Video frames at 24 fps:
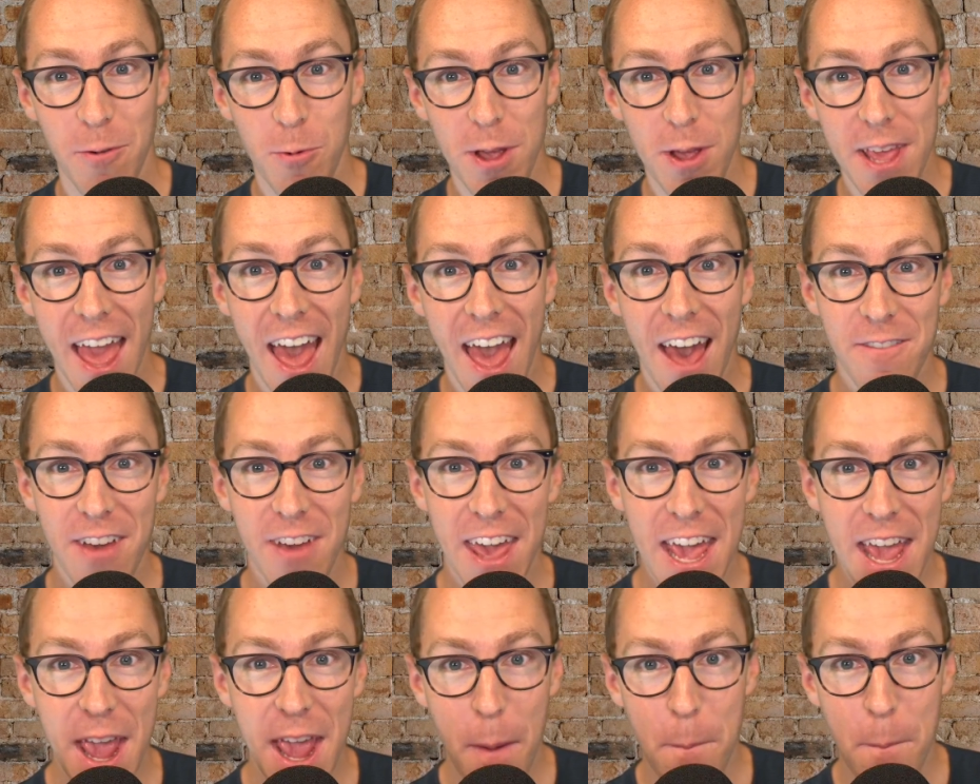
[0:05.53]
We have
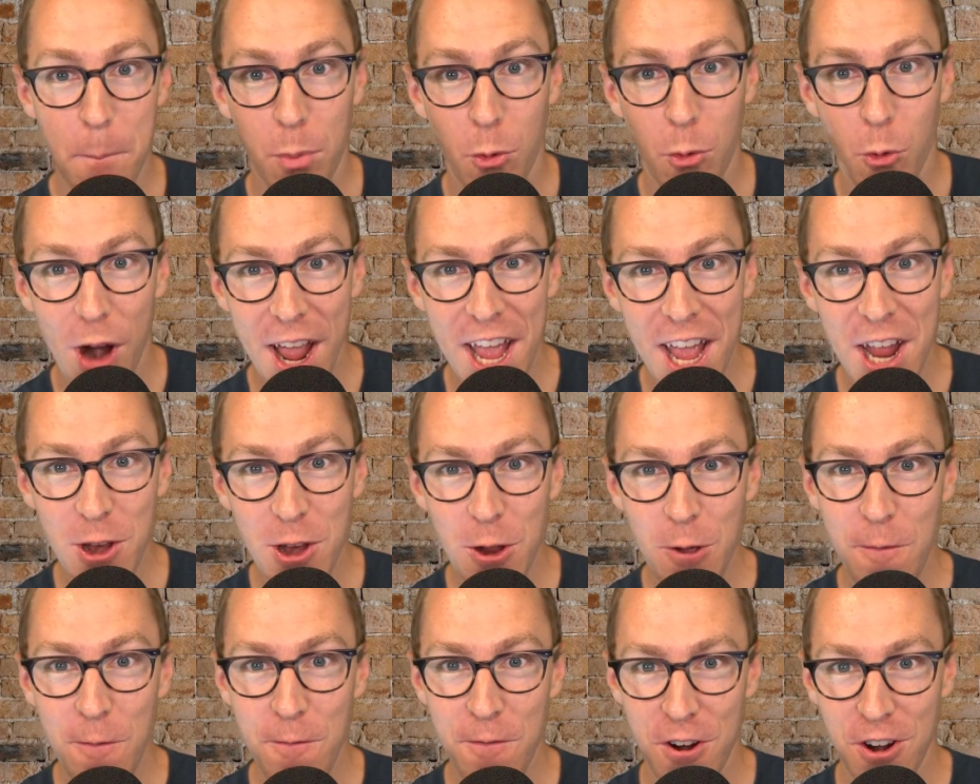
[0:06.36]
a brand
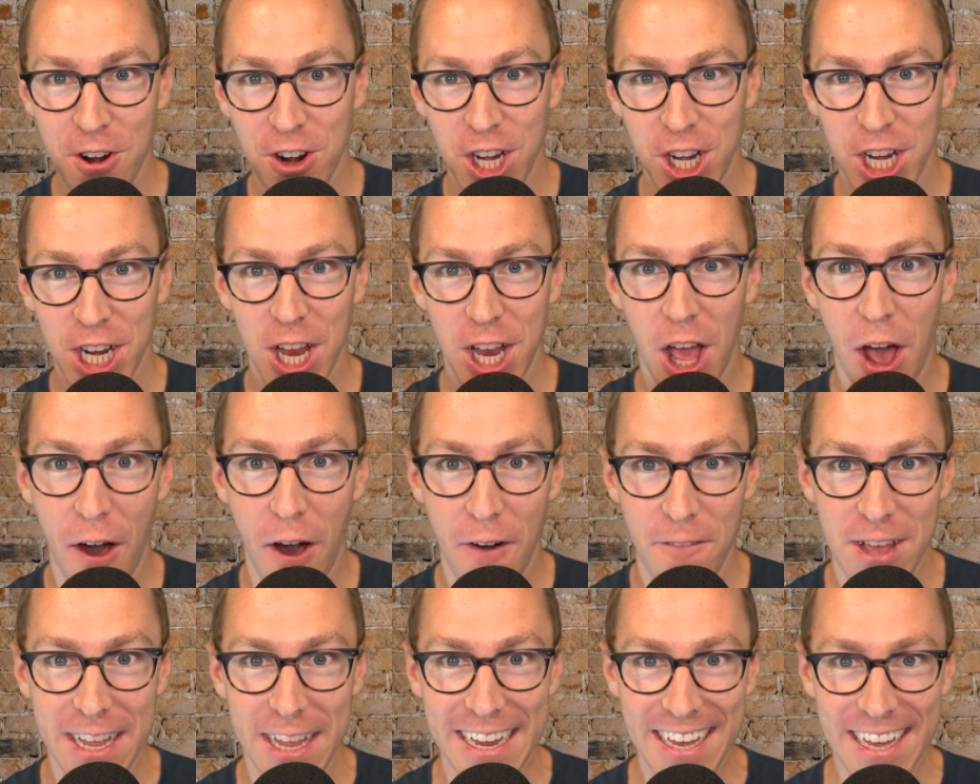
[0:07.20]
new version
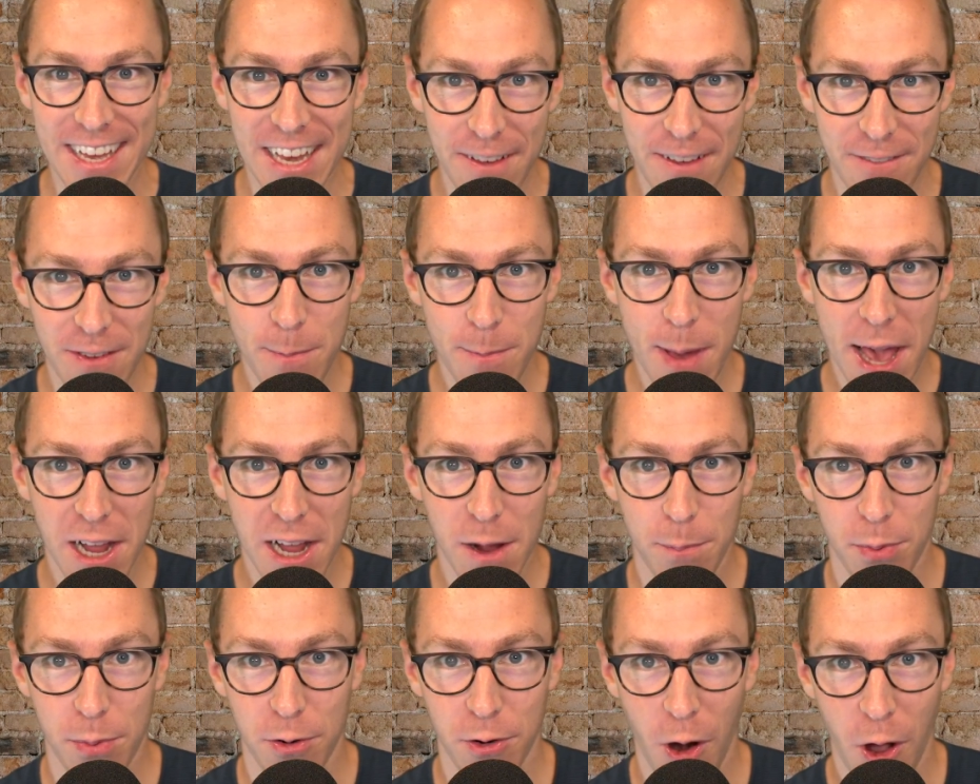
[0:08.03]
of Divi Mega
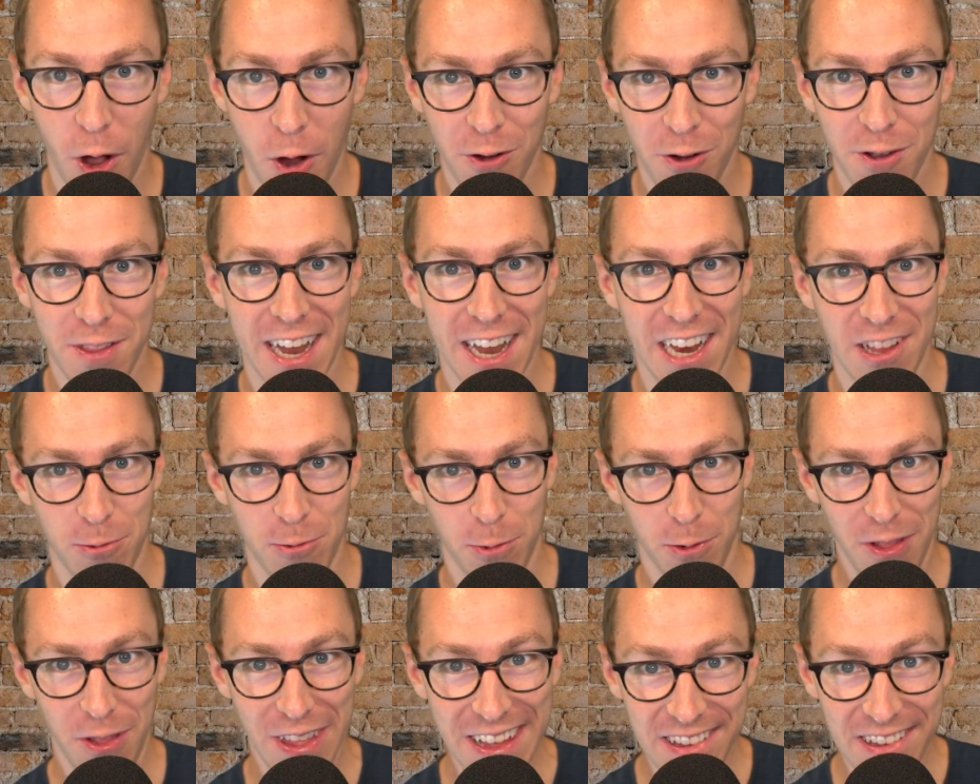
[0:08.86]
Pro that is
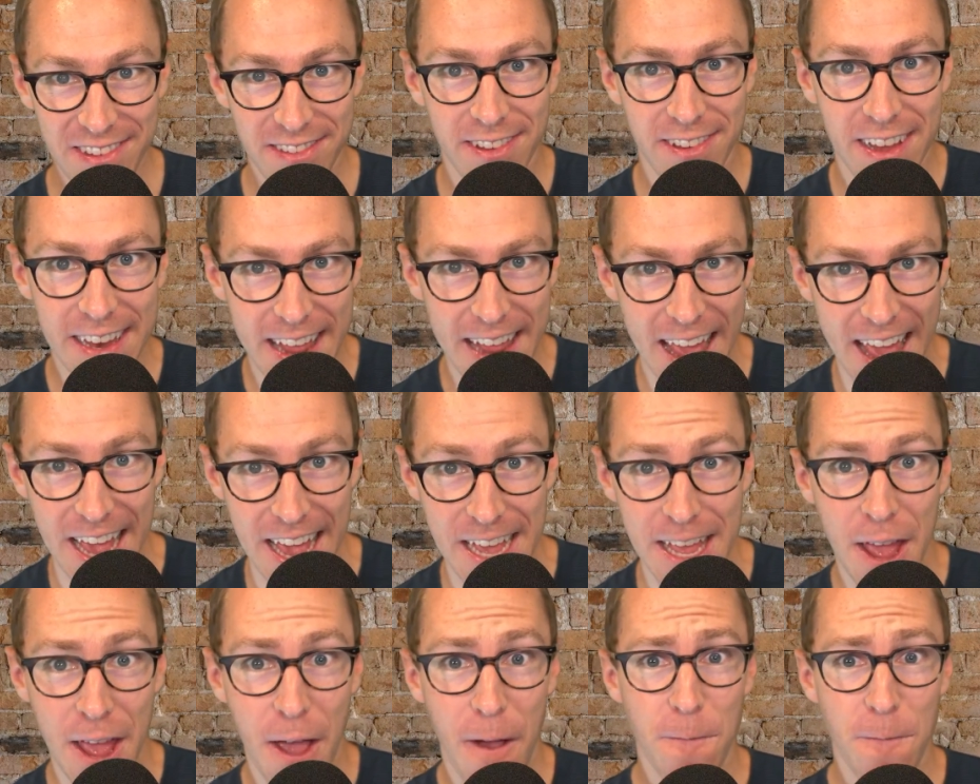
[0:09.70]
released today,